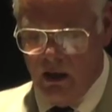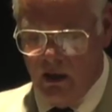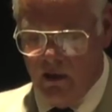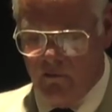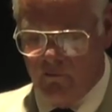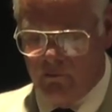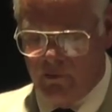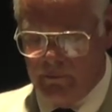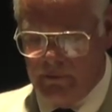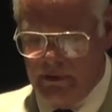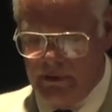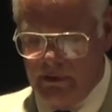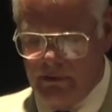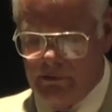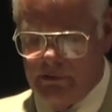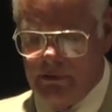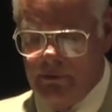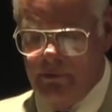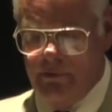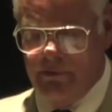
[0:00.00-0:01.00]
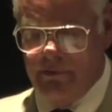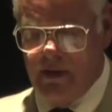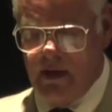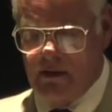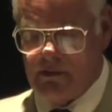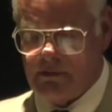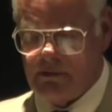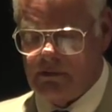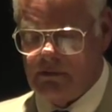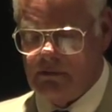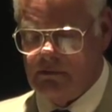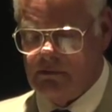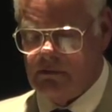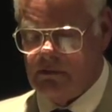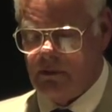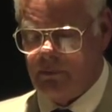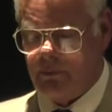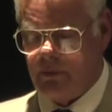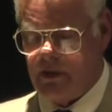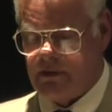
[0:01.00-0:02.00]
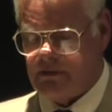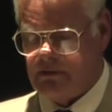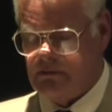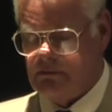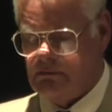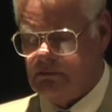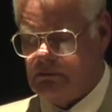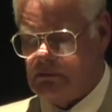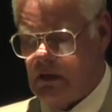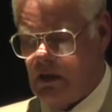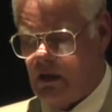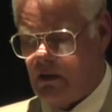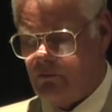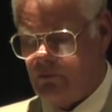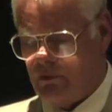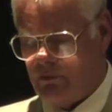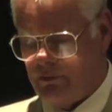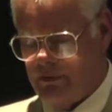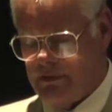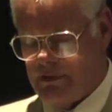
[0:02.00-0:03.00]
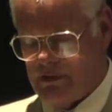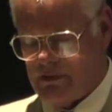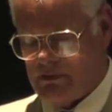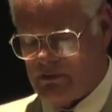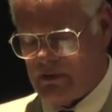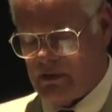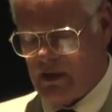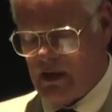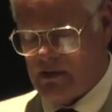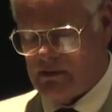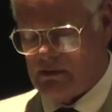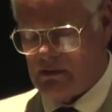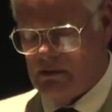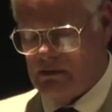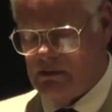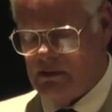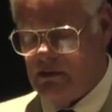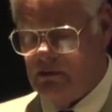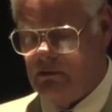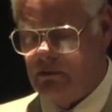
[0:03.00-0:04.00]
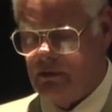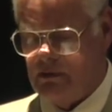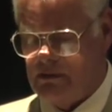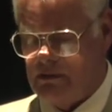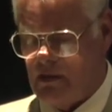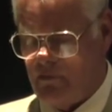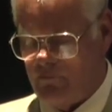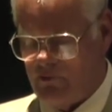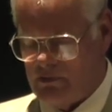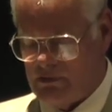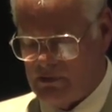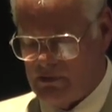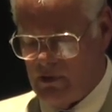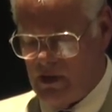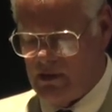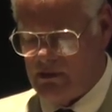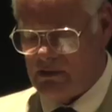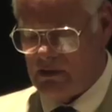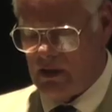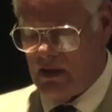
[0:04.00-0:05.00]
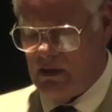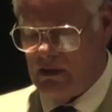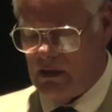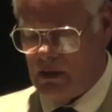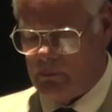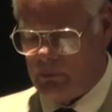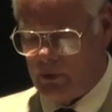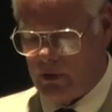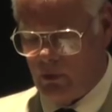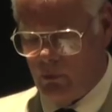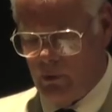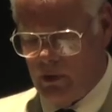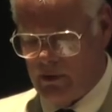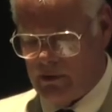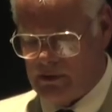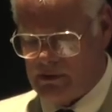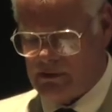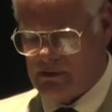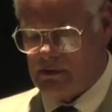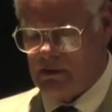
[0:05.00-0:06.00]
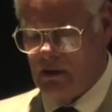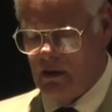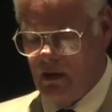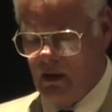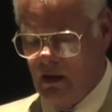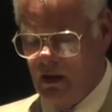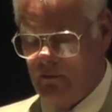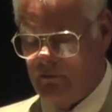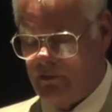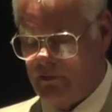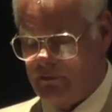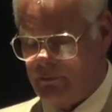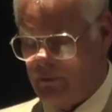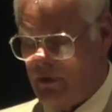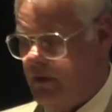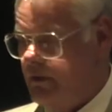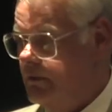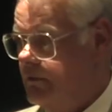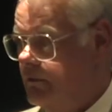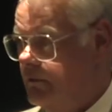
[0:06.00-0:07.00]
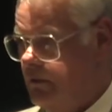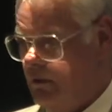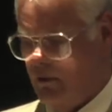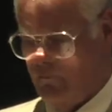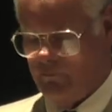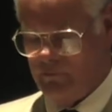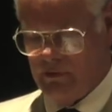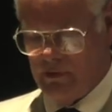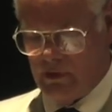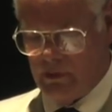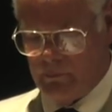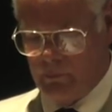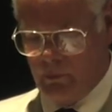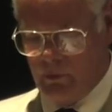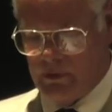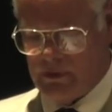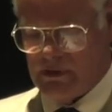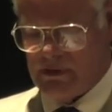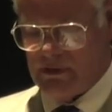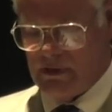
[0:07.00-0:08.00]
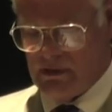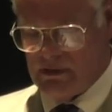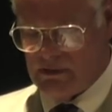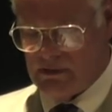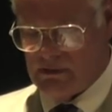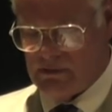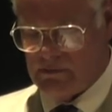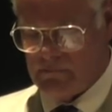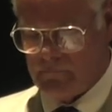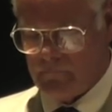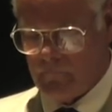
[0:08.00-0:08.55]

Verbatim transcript: From the year 2000 to the present, our Rotary District has continued its efforts to educate and bring awareness of the threat of tick-borne diseases.